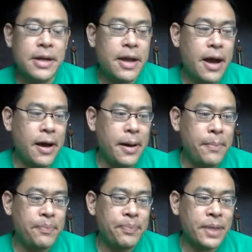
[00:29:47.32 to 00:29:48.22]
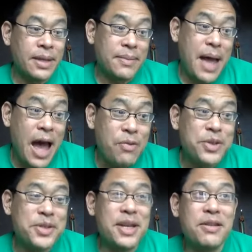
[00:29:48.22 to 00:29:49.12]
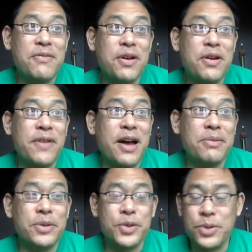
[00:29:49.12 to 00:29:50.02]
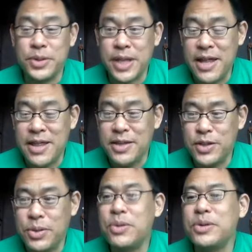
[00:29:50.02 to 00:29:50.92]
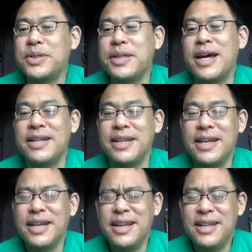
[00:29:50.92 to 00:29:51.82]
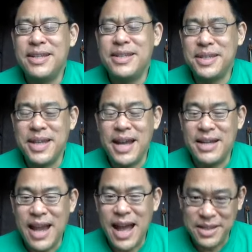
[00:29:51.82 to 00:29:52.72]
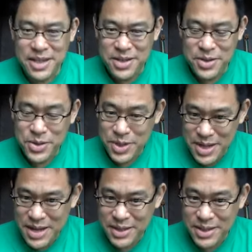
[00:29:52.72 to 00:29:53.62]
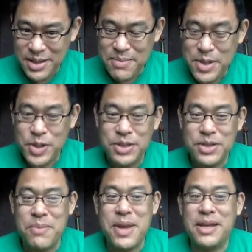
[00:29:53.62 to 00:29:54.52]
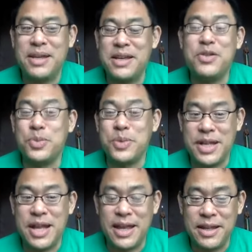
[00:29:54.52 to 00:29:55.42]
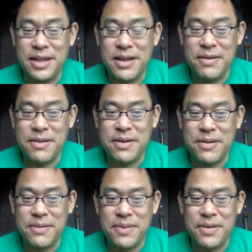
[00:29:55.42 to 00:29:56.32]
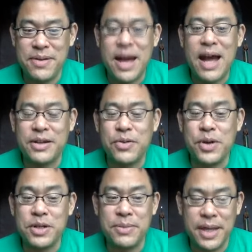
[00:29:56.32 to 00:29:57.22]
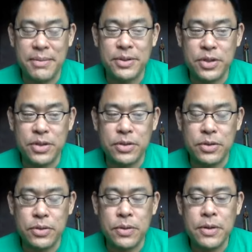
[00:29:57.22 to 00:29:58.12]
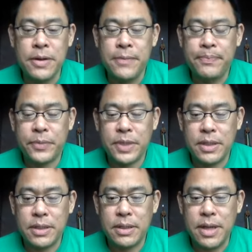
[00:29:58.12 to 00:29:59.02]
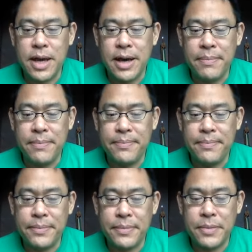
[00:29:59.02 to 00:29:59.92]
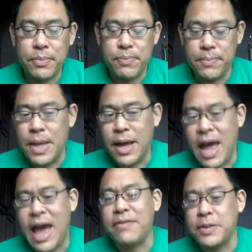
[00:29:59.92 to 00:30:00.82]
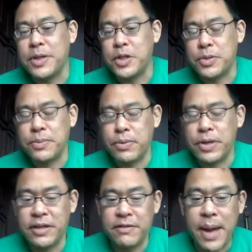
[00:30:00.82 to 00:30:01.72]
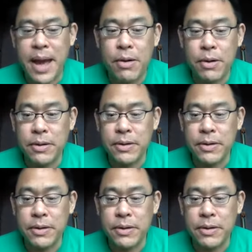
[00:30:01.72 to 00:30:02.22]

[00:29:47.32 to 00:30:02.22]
I would say they're very valuable tools. I think schools that decide not to use the tests and admissions are making a huge mistake. They're not going to be able to have as much predictive power